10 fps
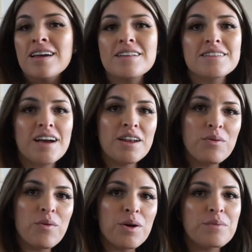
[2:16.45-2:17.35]
It's kind
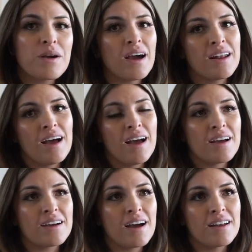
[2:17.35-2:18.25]
of warm, kind of
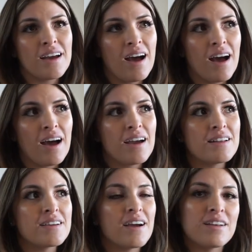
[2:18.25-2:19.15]

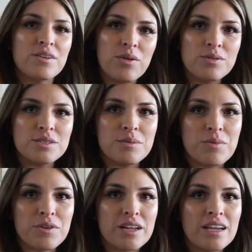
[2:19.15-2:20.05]
hot, kind of cold in the
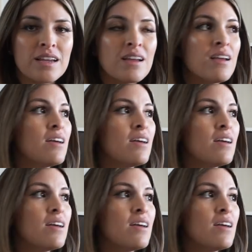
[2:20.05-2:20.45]
morning.